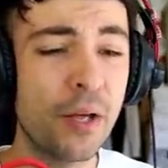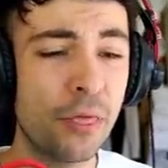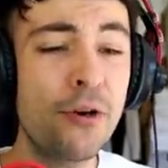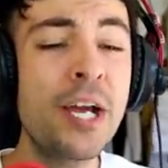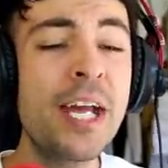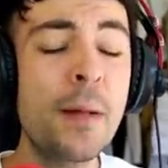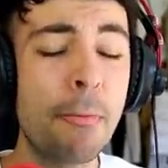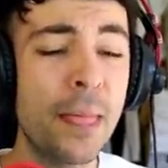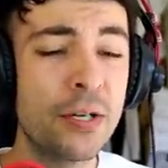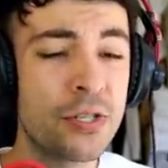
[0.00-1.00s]
3,
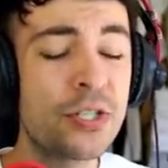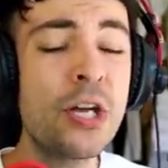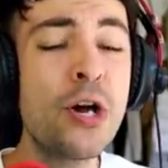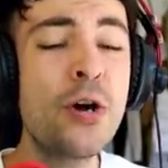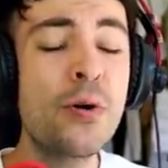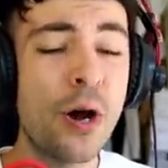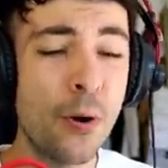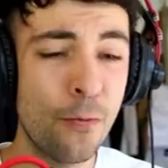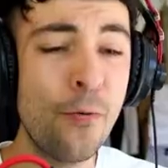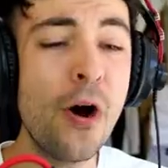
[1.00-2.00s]
2,
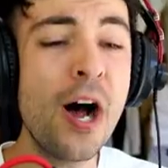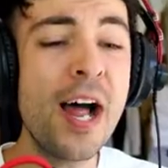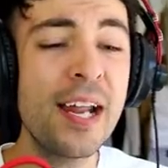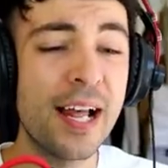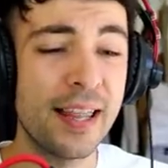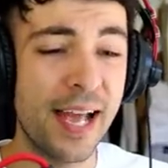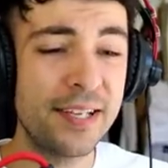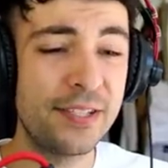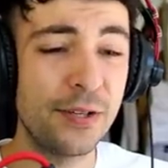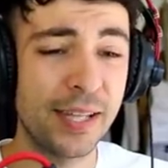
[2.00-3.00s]
1, let's
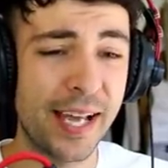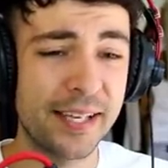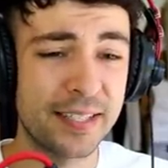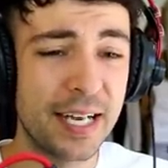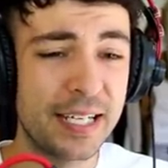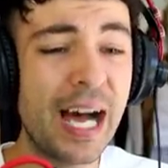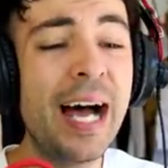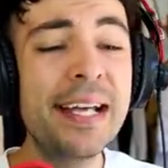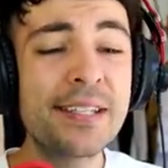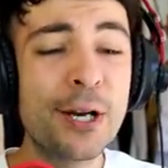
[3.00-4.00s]
do this.
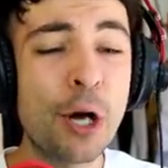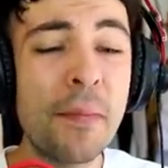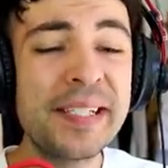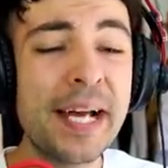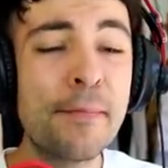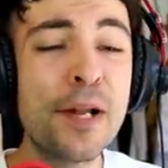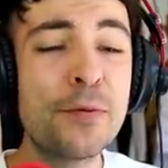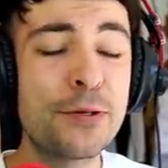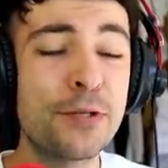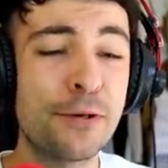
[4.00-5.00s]
Guys, comment down below which
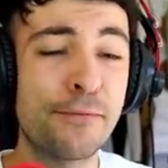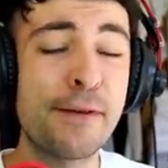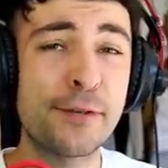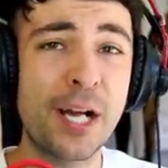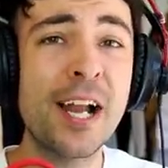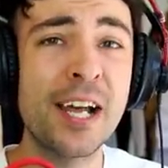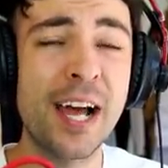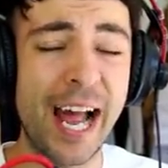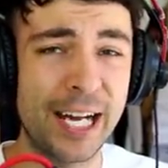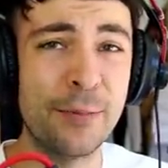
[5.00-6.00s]
one is your favorite color,
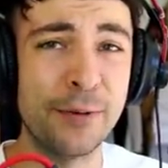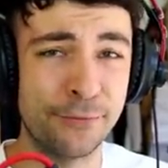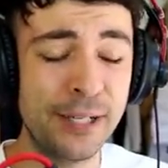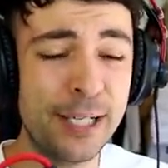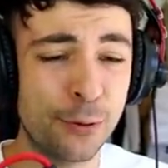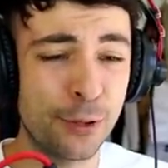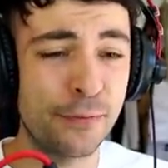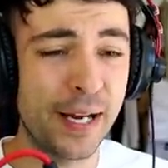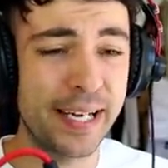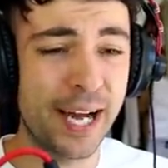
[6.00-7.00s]
and it'll be really cool to
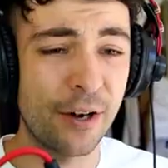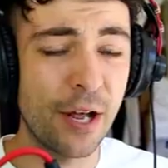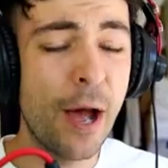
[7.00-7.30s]
find out.